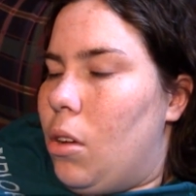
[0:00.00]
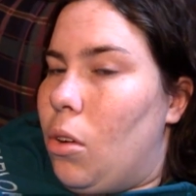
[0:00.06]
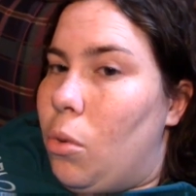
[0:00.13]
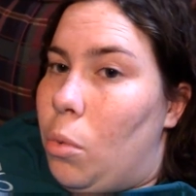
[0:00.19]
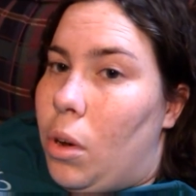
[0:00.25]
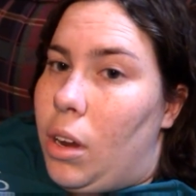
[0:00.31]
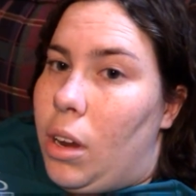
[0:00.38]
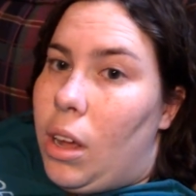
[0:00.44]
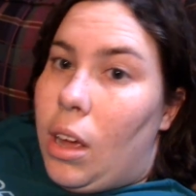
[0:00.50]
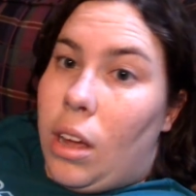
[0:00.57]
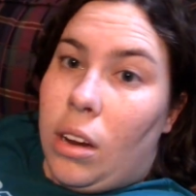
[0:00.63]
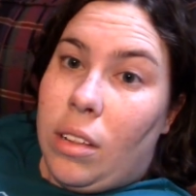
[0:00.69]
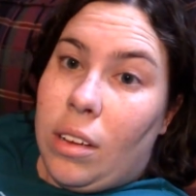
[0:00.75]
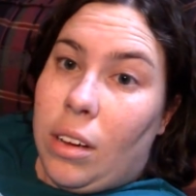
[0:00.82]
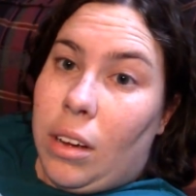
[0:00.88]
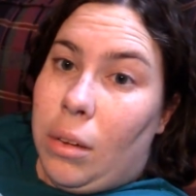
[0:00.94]
One day at a
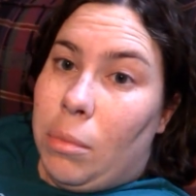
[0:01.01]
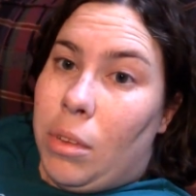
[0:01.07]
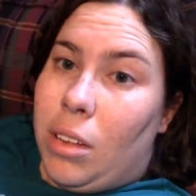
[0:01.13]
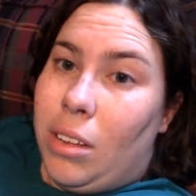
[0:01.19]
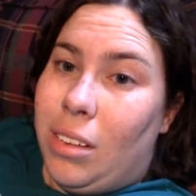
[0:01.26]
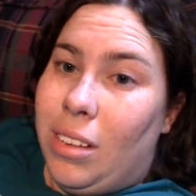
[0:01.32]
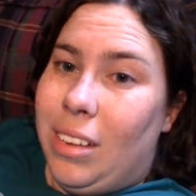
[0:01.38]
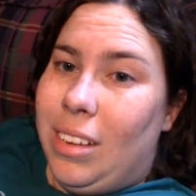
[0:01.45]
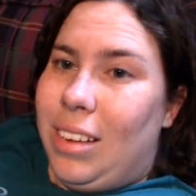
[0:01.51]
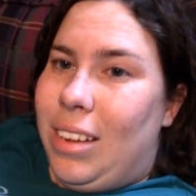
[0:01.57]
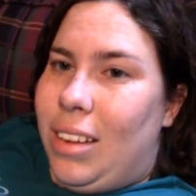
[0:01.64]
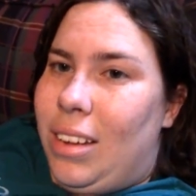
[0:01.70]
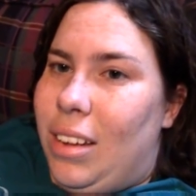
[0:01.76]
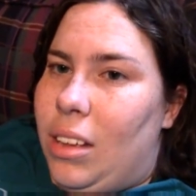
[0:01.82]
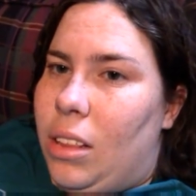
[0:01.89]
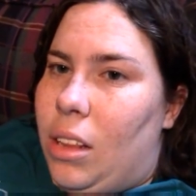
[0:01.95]
time.
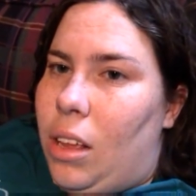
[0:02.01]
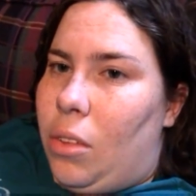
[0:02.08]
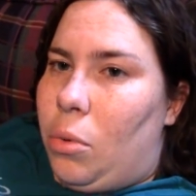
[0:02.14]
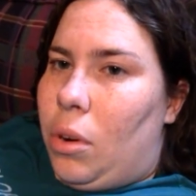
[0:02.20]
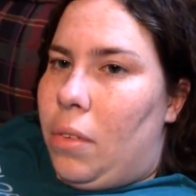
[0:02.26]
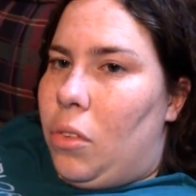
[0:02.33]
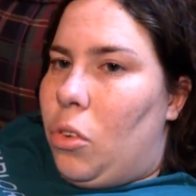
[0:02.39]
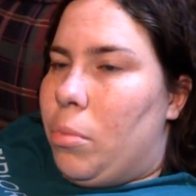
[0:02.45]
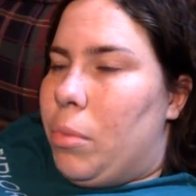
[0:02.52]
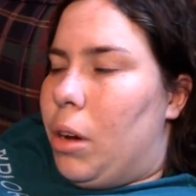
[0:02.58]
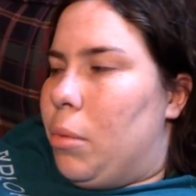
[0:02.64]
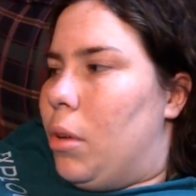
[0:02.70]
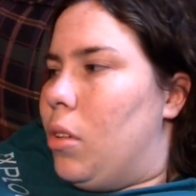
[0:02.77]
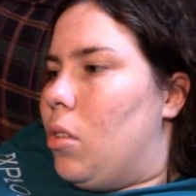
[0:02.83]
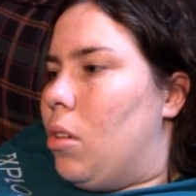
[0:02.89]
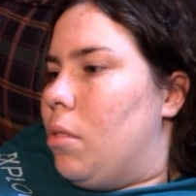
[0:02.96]
That's what I have to remind
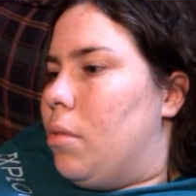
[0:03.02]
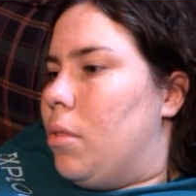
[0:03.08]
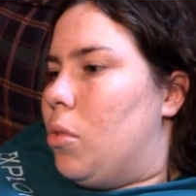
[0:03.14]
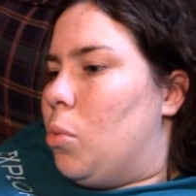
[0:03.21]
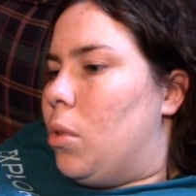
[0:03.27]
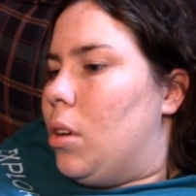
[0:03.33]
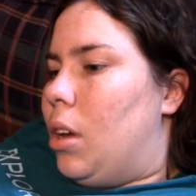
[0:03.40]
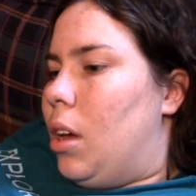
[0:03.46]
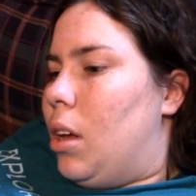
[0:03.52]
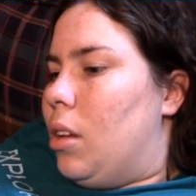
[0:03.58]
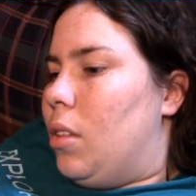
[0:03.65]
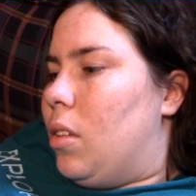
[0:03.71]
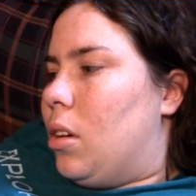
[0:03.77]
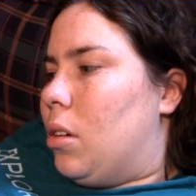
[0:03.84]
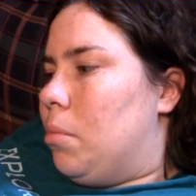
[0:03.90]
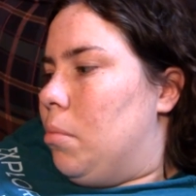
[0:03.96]
myself, is one day at a
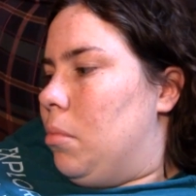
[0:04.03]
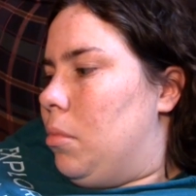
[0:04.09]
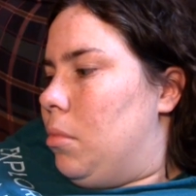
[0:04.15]
time.